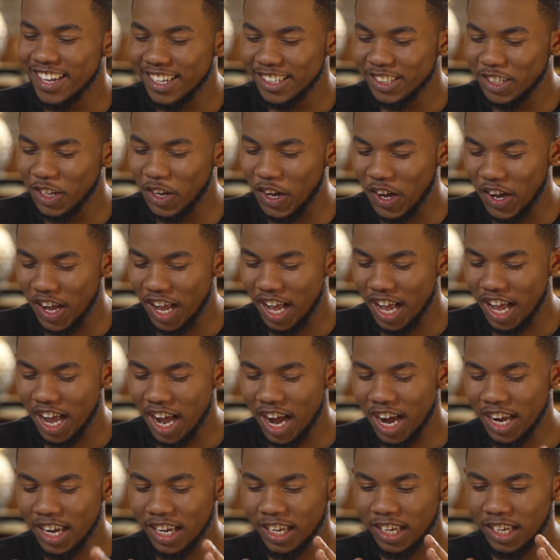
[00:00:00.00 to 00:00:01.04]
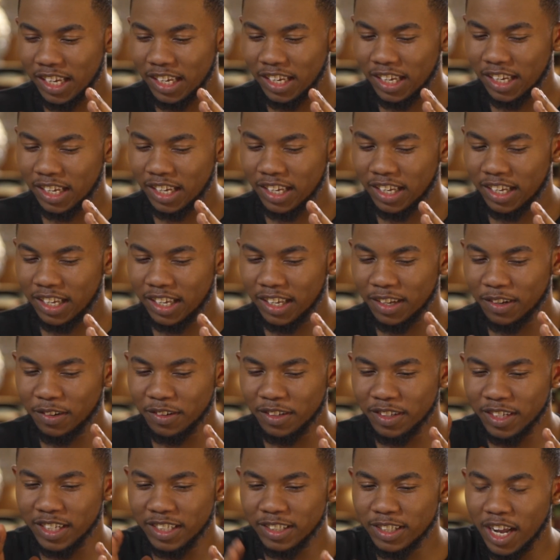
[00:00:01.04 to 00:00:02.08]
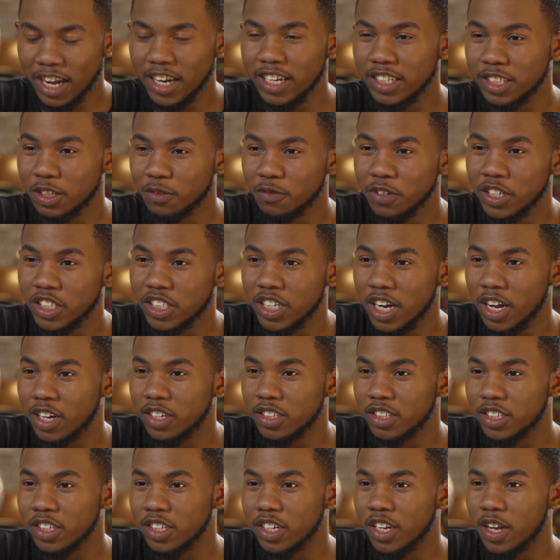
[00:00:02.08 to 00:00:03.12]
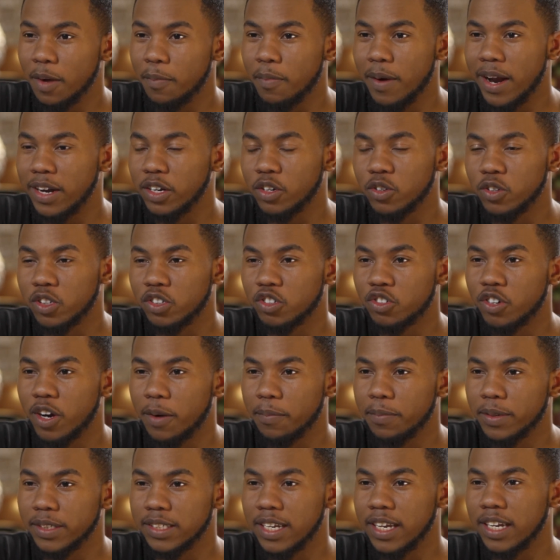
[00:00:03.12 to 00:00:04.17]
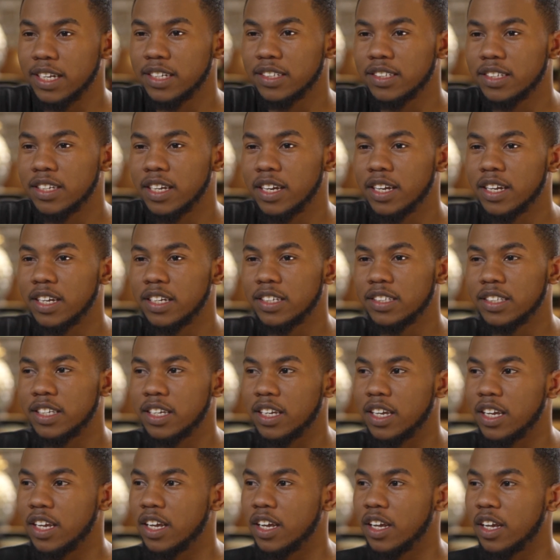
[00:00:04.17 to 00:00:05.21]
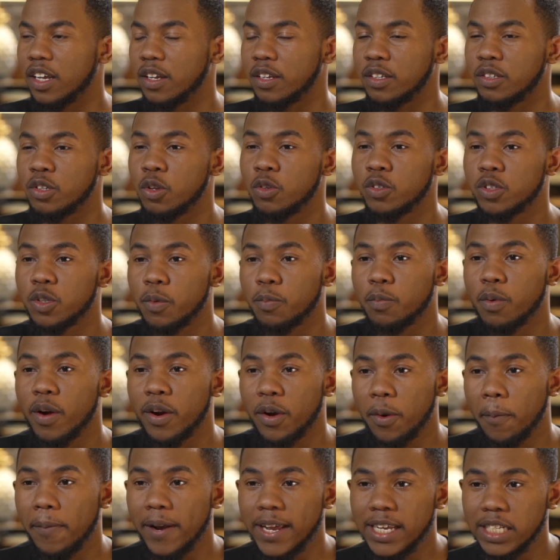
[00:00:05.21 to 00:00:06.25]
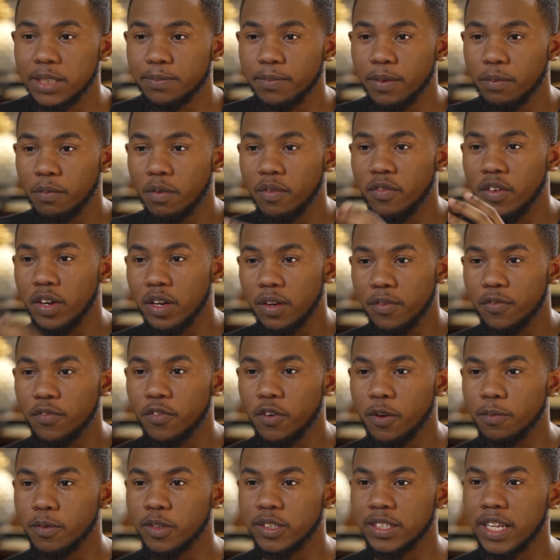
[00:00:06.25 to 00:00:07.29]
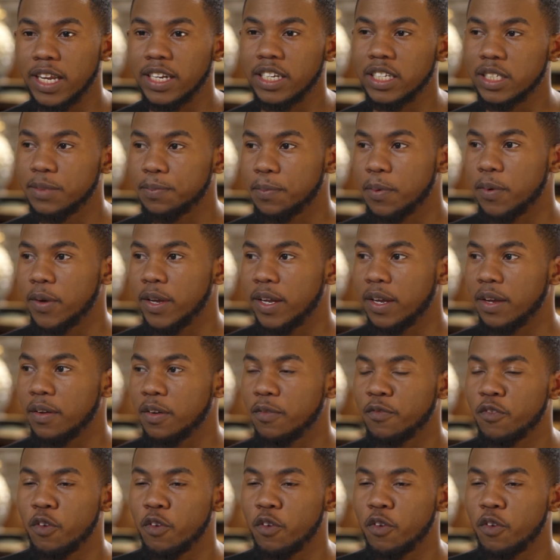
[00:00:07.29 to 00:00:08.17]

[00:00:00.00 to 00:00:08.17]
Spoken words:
So I decided to reach out to a brand called Crep Protect to do some product placement within the film, because at this point,